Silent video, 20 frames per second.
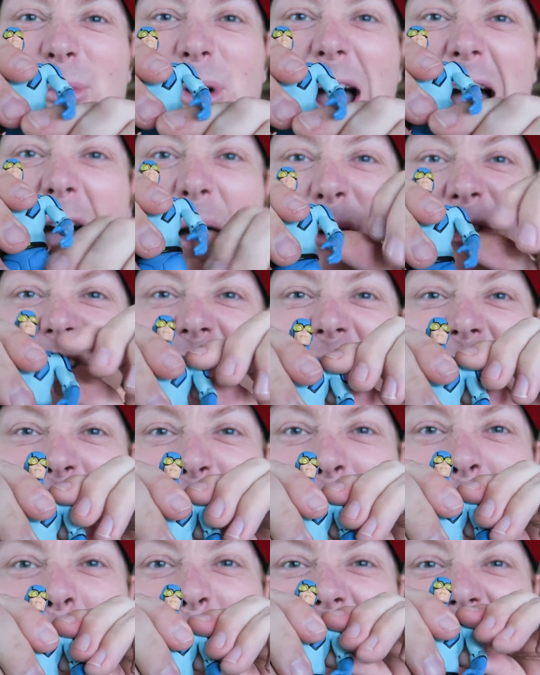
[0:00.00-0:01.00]
How is he
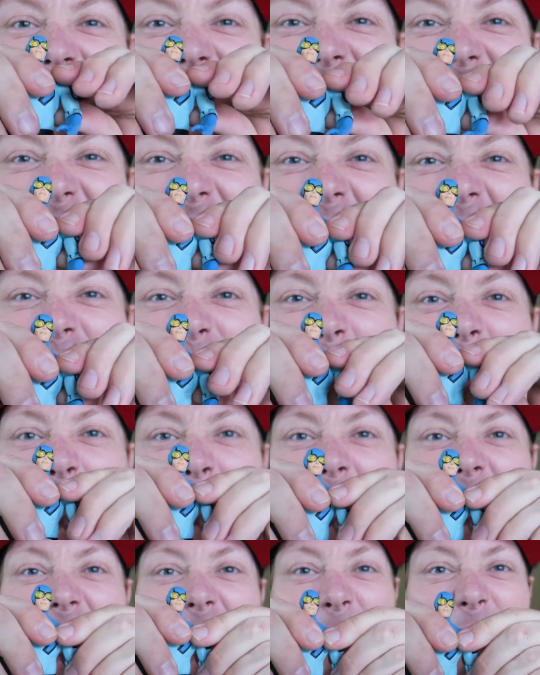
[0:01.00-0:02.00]
gonna point at stuff?
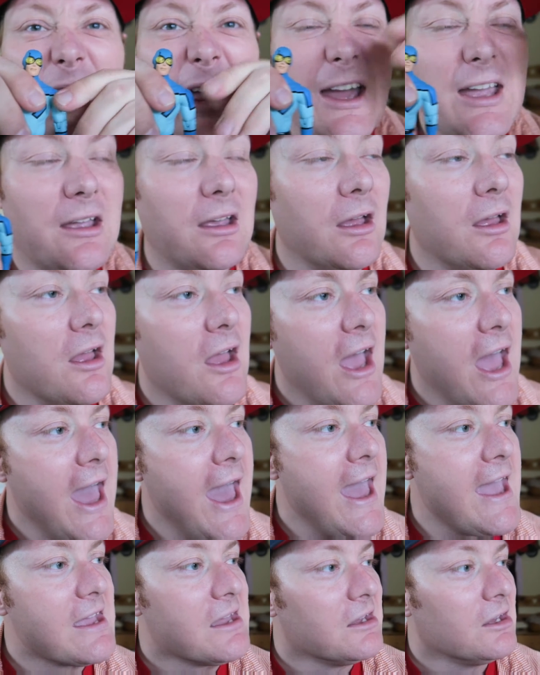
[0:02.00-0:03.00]
People are gonna be like,
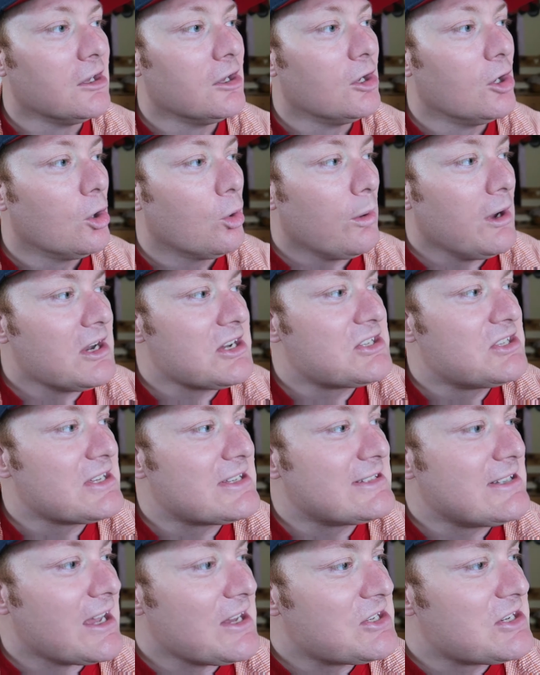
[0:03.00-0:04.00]
hey, where's the
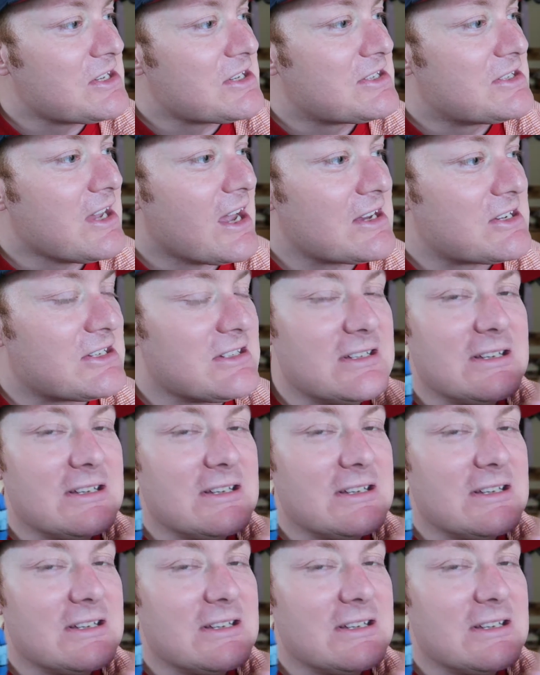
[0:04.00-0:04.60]
such and such?